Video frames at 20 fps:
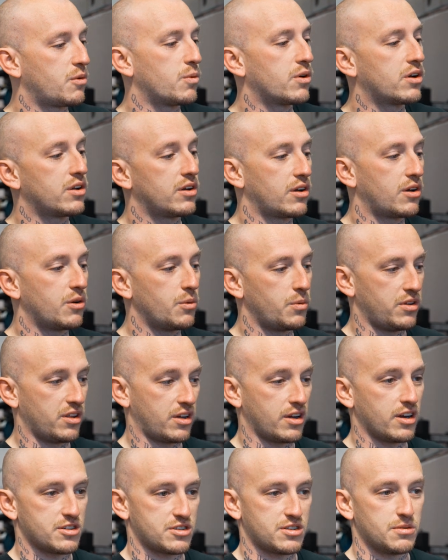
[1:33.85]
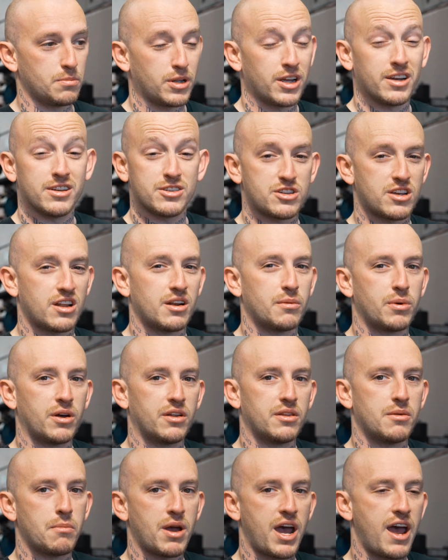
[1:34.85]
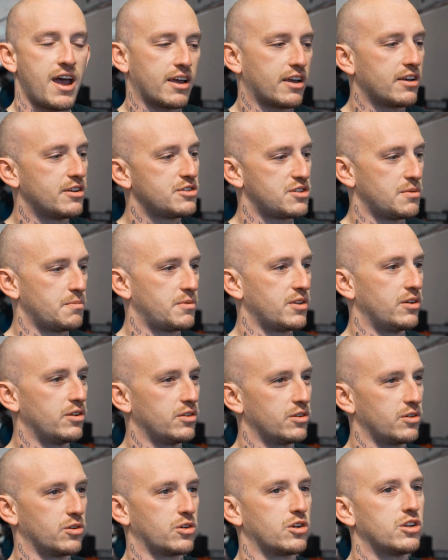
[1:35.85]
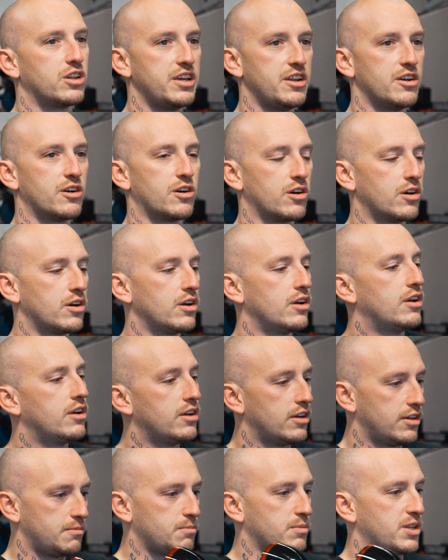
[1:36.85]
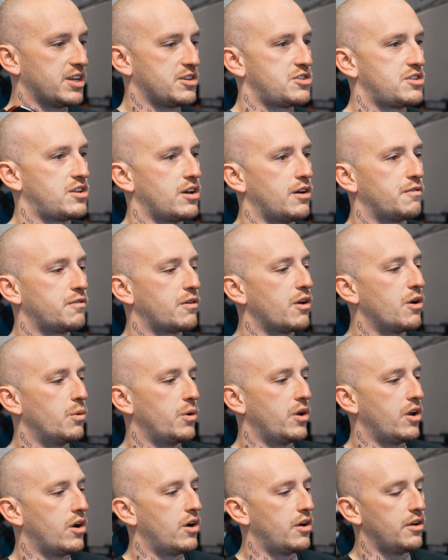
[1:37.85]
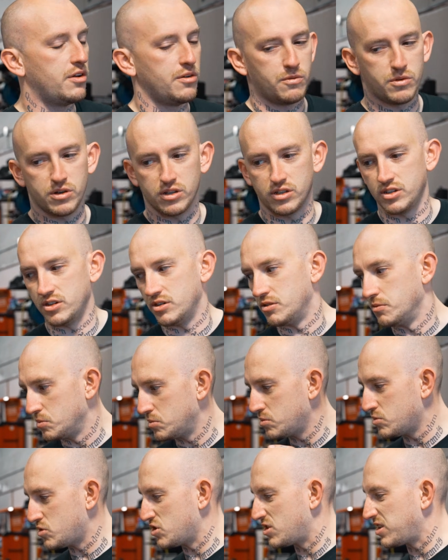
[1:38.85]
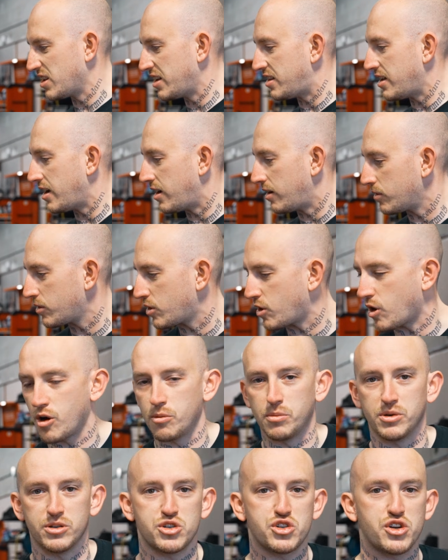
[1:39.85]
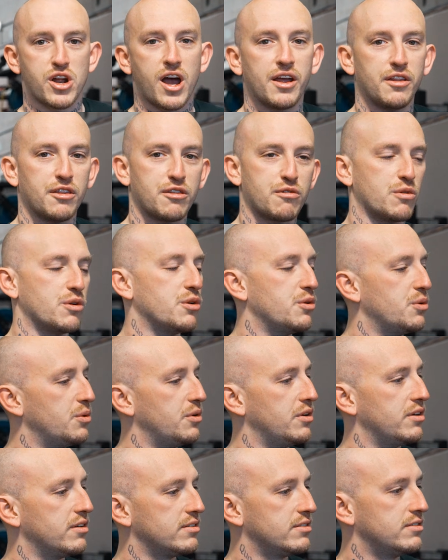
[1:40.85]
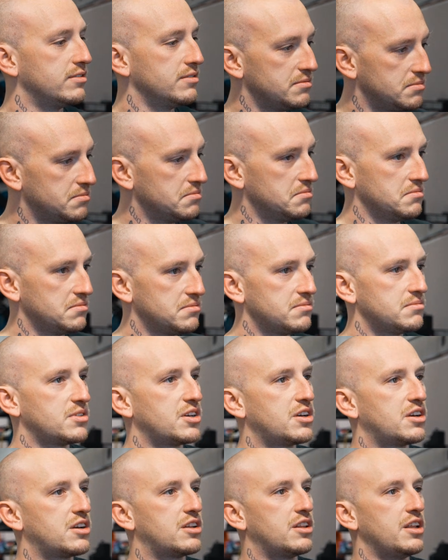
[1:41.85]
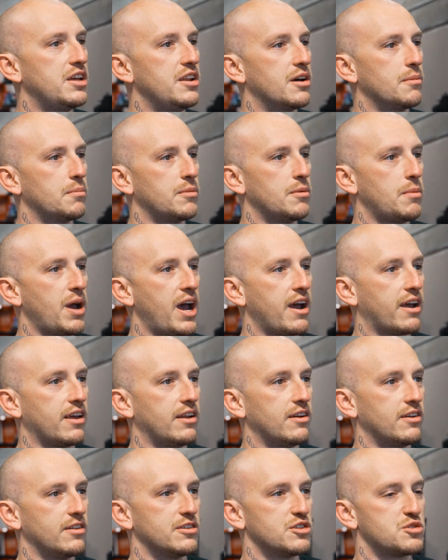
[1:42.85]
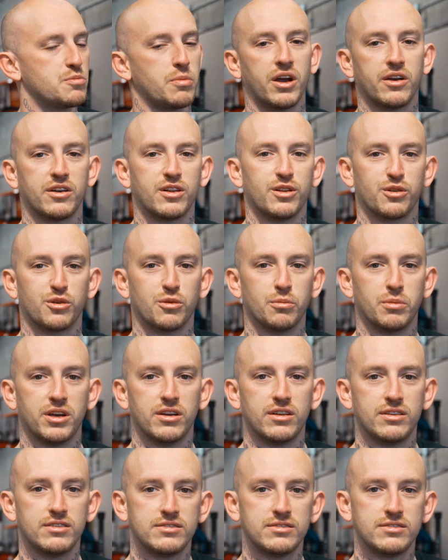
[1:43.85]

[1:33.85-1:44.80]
We're gonna go with a custom light setup on the back, something a little cleaner, less stuff going on, and really just let that carbon shine through and clean up the back end of this bike a little bit.